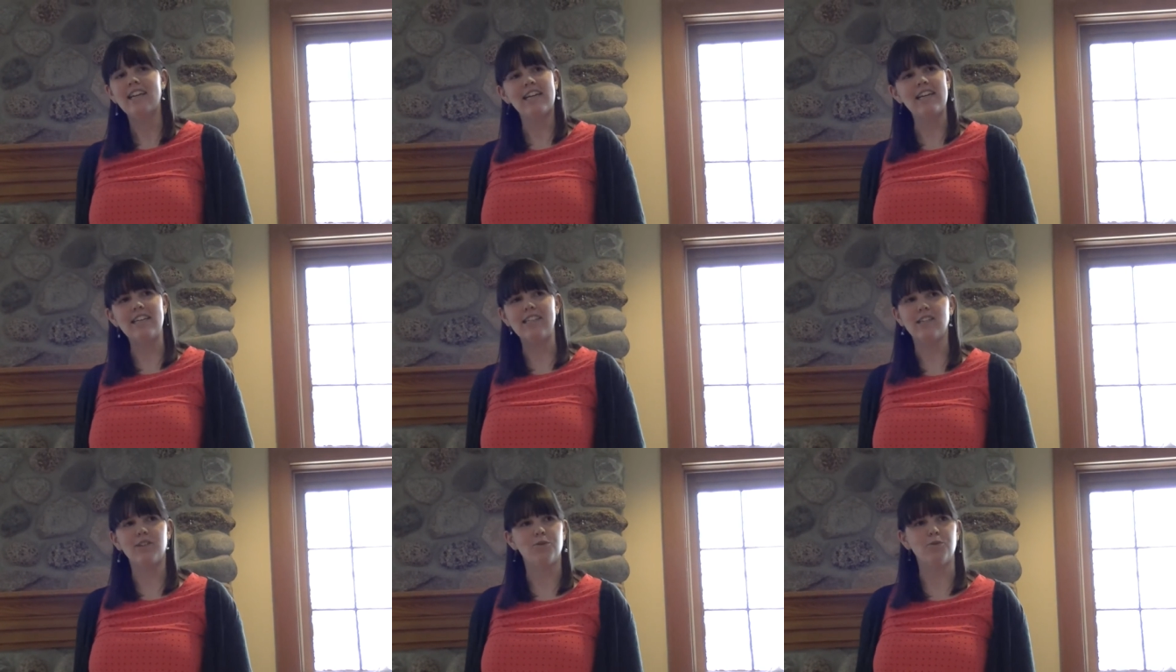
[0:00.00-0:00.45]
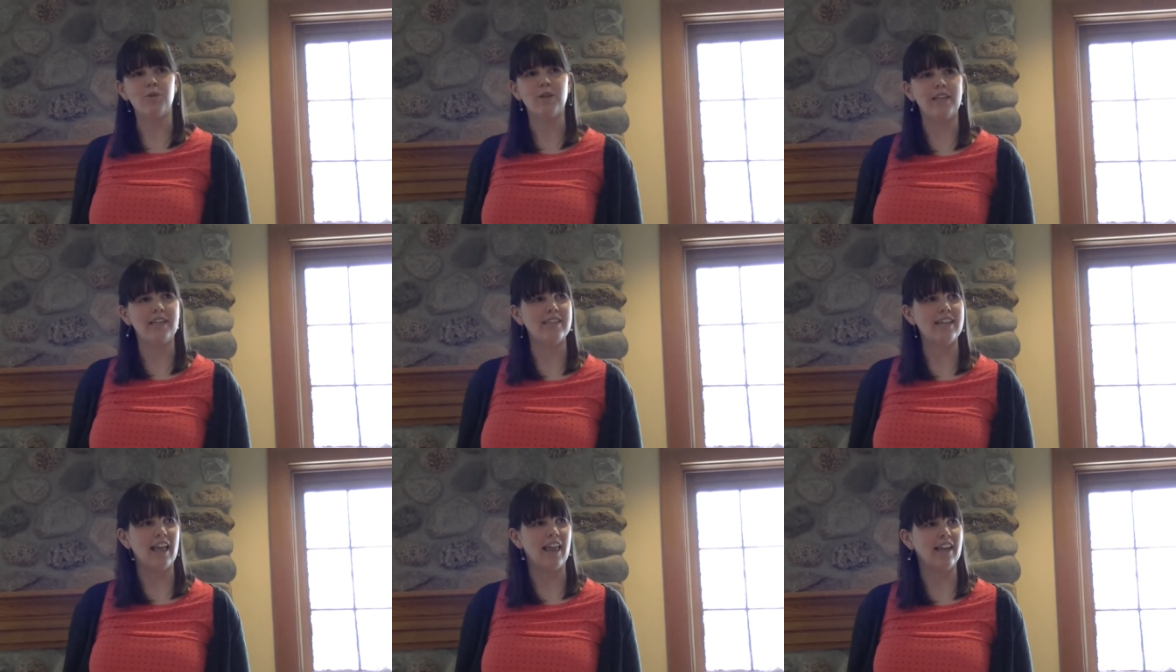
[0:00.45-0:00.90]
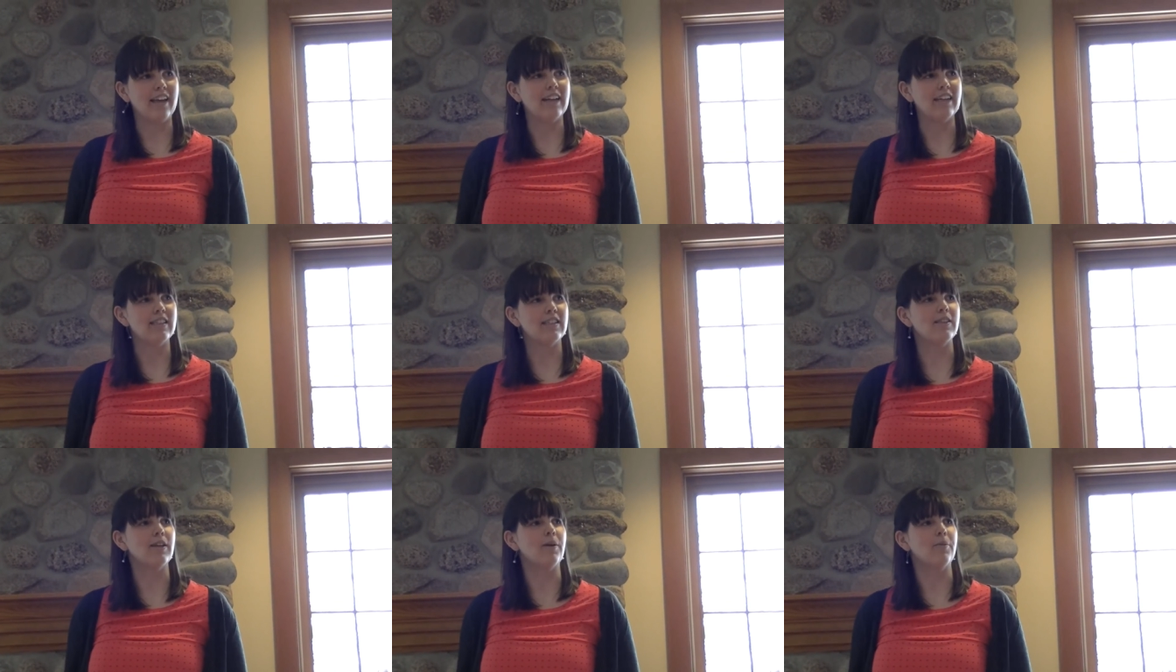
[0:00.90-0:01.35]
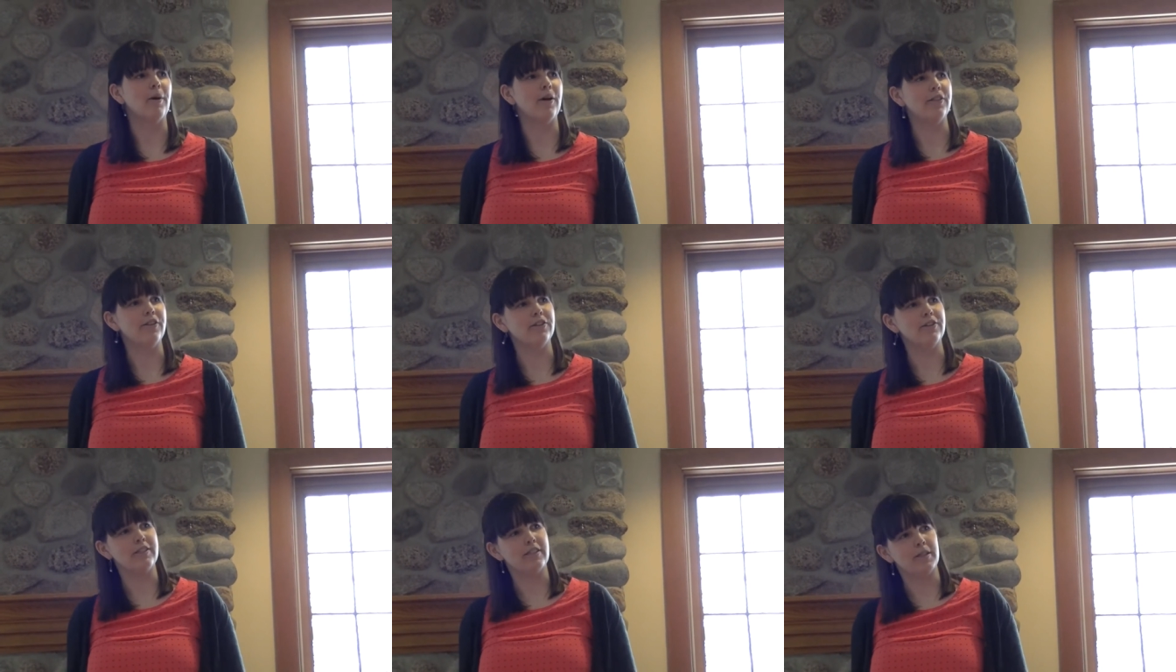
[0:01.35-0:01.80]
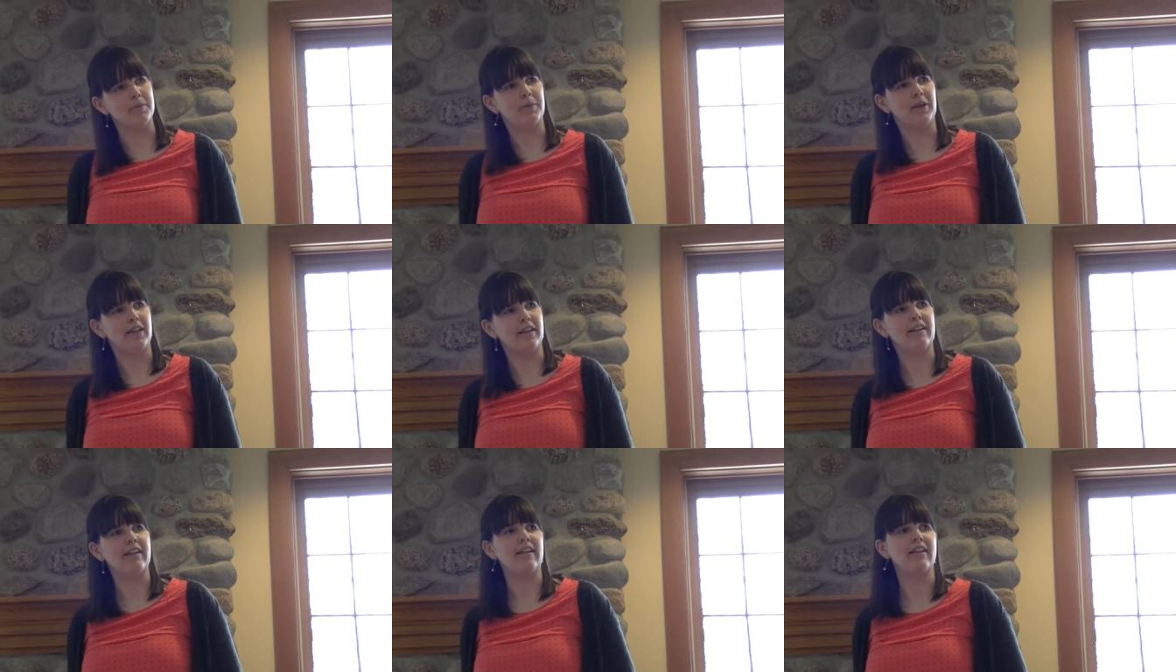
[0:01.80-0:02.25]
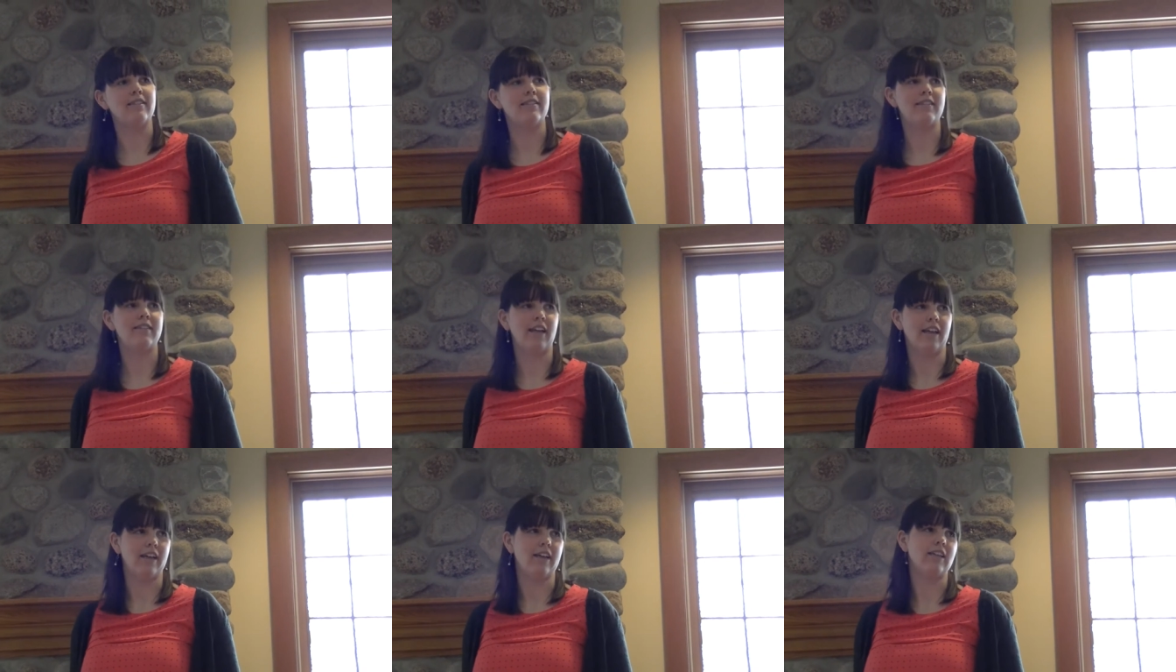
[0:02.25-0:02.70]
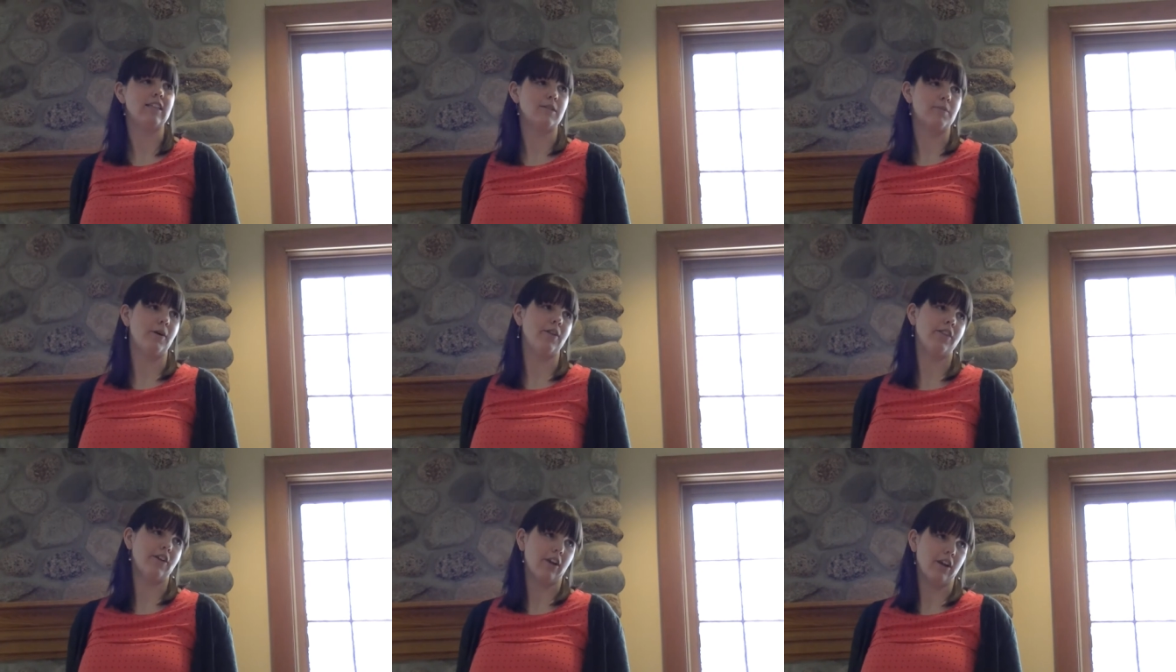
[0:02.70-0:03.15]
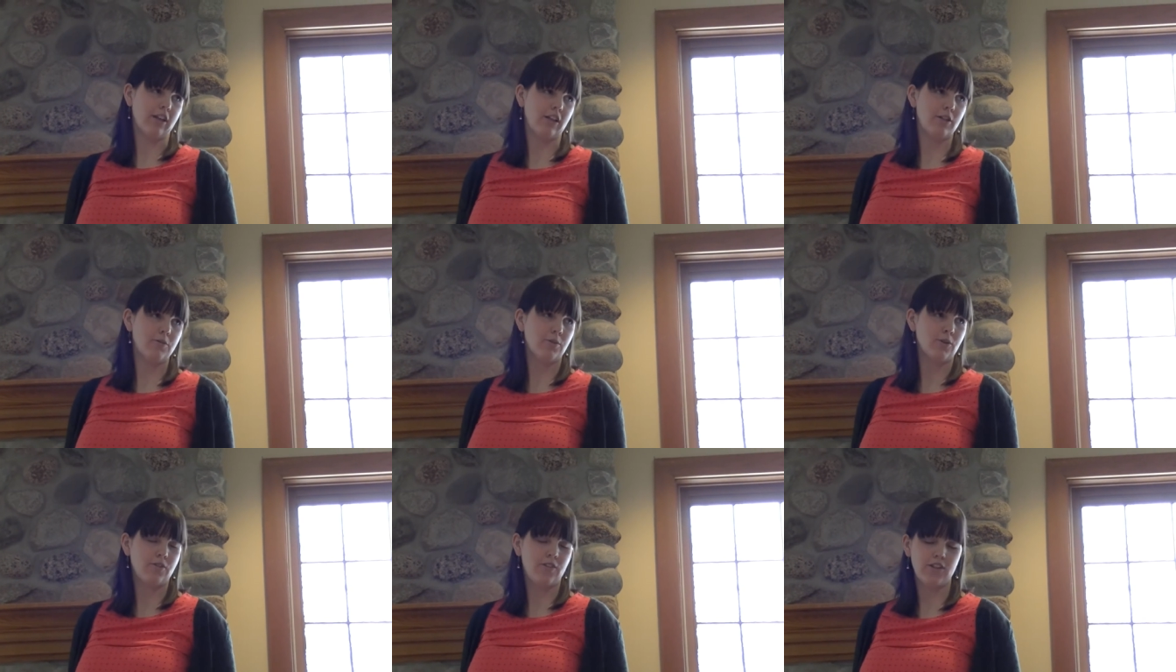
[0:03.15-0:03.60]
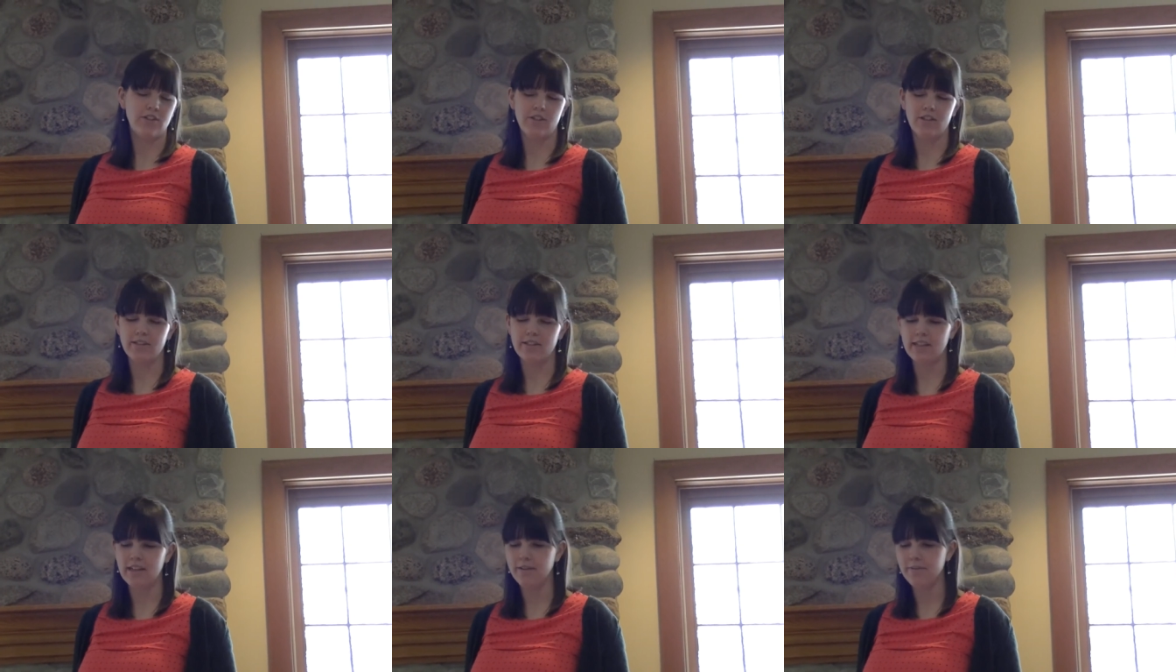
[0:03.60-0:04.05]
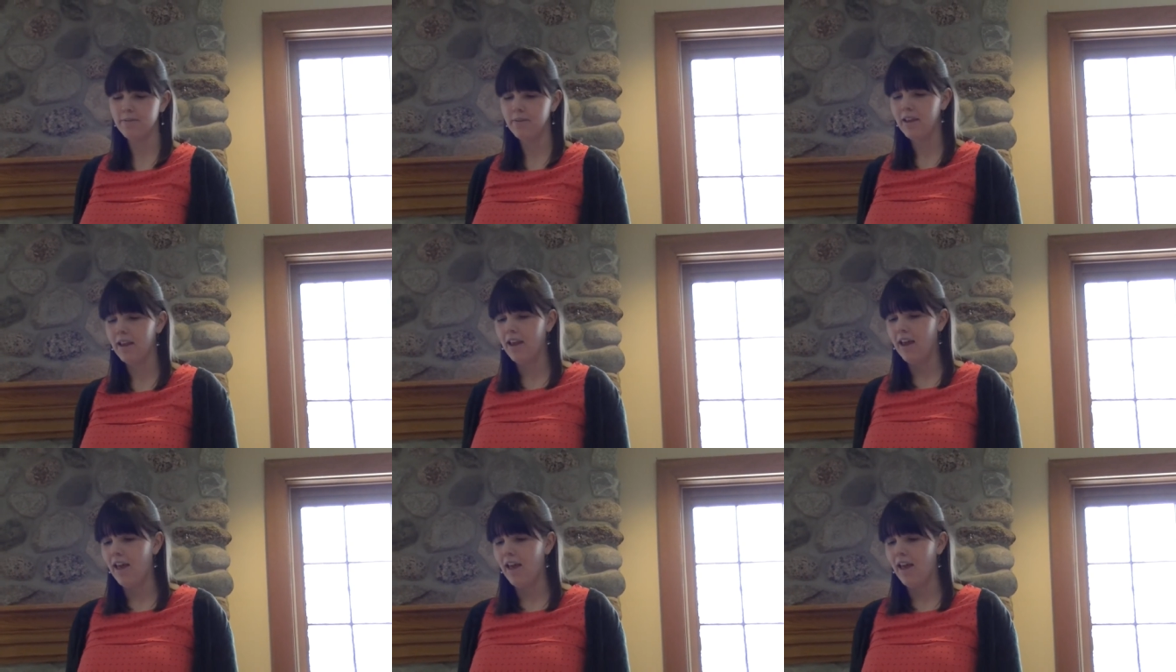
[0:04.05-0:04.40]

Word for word: isn't really telling us about their disability, it's telling us about their English proficiency.